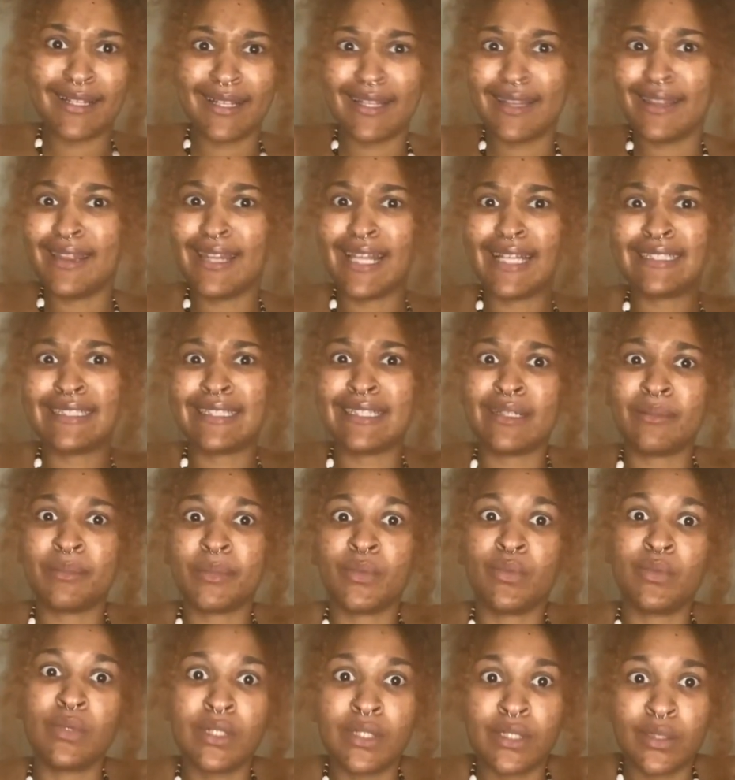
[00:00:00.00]
Lesson number
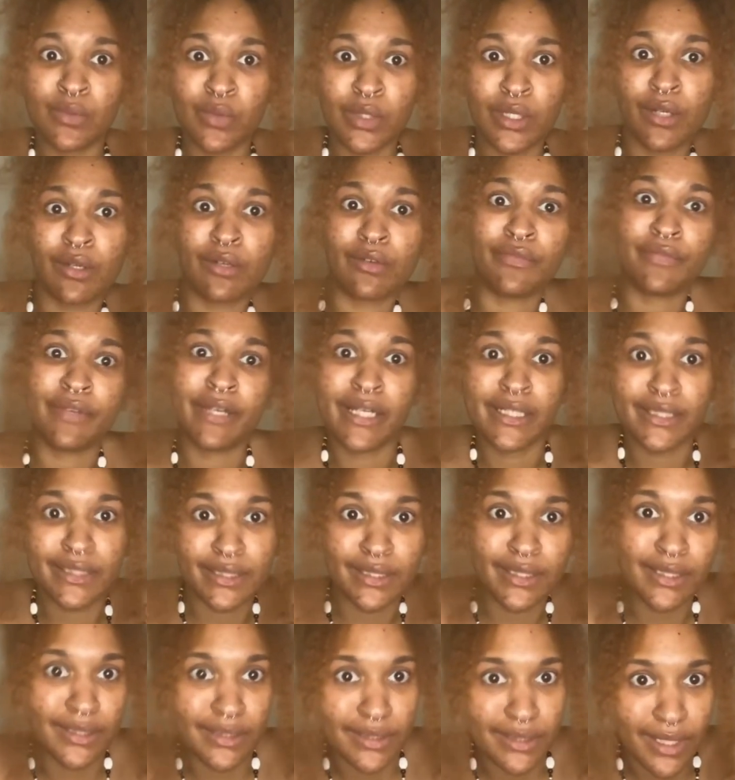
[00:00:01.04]
one, when you're a
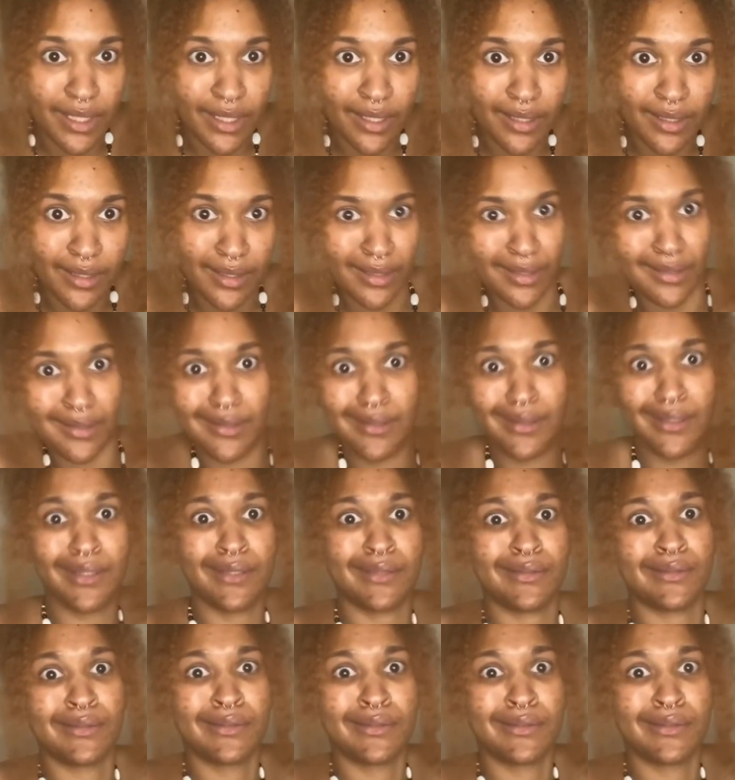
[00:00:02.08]
fashionista, get